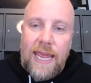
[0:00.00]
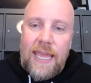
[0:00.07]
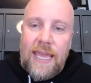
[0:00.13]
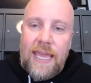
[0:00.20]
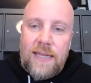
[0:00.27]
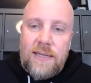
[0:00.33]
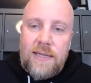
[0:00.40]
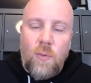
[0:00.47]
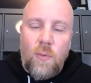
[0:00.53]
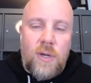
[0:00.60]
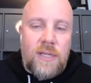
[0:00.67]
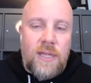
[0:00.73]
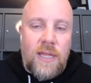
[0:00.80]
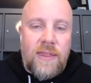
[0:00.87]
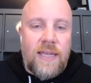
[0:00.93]
And
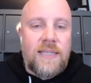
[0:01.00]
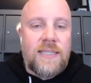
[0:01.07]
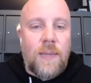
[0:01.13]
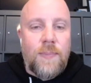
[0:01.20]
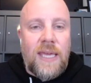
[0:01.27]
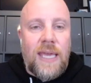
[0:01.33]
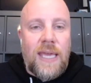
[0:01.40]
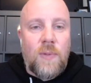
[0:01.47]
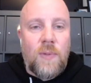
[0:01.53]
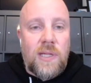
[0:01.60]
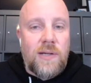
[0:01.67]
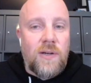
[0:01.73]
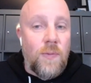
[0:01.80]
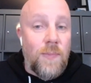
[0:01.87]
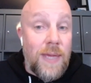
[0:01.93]
one of the things that became
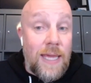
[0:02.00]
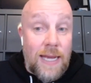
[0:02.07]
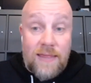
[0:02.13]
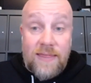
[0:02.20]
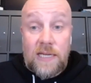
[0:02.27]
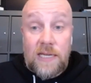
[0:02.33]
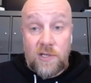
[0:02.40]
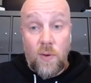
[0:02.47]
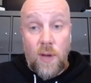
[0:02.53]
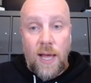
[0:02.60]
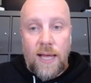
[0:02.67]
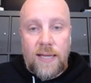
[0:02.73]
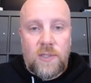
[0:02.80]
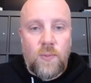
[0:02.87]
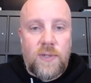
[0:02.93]
clear to me, and I think to
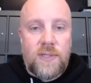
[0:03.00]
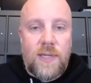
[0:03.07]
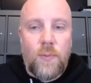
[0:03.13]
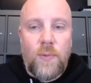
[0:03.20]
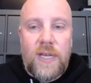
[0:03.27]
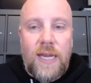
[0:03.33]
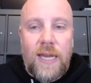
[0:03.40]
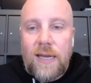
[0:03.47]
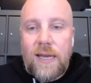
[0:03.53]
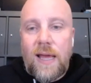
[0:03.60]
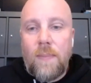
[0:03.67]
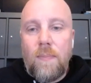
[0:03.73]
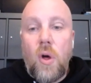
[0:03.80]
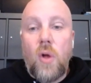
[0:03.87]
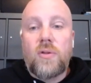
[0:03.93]
us, was that we needed
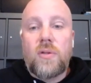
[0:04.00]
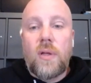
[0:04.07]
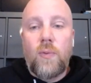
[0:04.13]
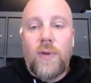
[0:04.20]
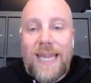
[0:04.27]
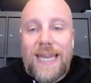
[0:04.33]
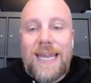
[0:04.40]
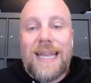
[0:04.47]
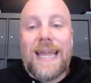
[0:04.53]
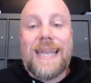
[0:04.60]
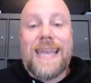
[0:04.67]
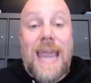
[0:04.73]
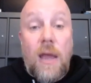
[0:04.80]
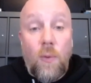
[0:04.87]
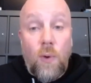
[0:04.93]
a
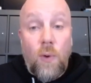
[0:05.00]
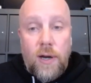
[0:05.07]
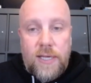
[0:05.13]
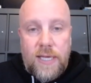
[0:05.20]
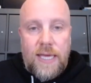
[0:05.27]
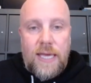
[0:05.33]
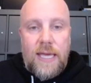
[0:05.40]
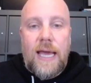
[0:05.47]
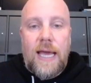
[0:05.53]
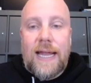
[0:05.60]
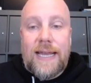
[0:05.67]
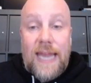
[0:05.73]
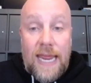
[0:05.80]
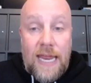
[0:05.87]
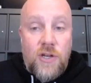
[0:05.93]
network,
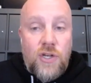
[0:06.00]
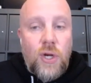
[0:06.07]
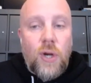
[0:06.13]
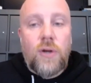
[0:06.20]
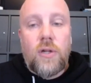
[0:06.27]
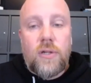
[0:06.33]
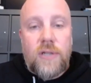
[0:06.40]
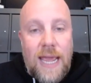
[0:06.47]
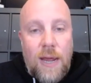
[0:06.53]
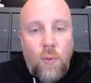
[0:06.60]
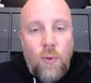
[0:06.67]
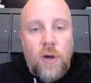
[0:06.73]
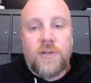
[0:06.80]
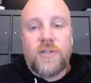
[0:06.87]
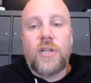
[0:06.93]
an internal
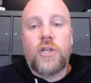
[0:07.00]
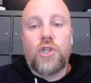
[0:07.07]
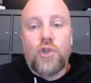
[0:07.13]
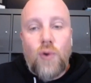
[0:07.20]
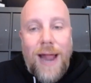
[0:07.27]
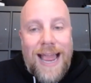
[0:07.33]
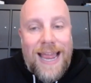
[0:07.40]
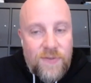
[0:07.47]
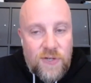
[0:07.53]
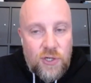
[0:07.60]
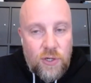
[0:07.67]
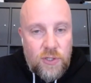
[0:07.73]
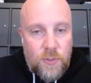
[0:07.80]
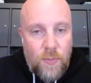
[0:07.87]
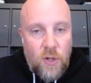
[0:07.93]
network to drive
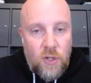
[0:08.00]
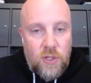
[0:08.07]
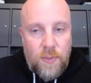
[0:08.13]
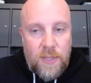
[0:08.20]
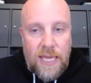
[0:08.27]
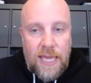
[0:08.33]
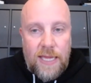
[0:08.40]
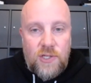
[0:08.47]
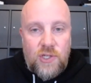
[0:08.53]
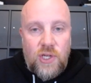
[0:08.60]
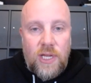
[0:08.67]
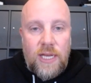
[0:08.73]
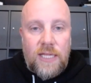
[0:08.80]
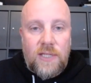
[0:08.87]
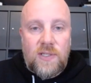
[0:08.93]
church multiplication.